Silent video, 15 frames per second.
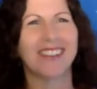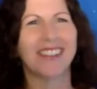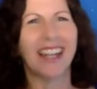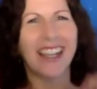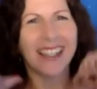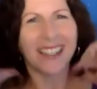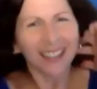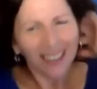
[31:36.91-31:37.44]

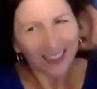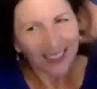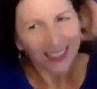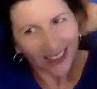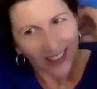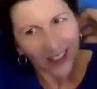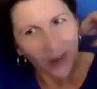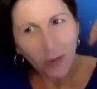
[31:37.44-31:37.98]
Right.
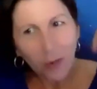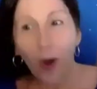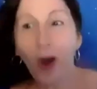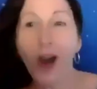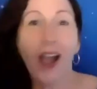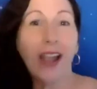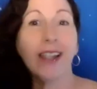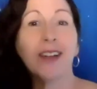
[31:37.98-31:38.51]

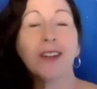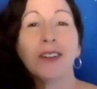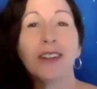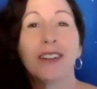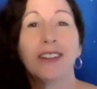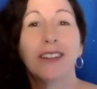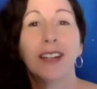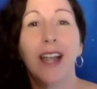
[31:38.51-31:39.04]
Why?
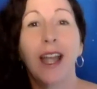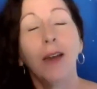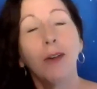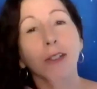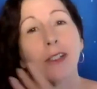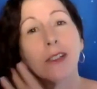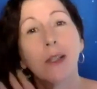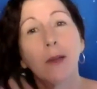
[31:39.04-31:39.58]
How
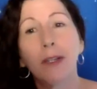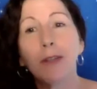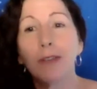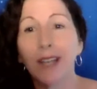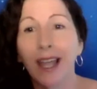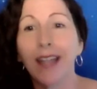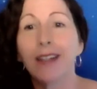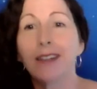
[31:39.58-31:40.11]
is stomach
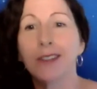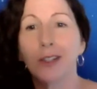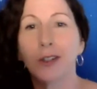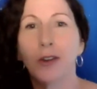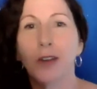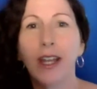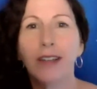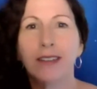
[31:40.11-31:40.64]
related to
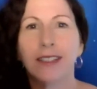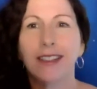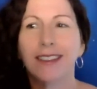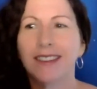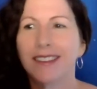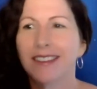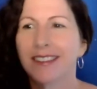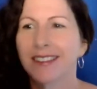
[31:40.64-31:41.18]
grounding?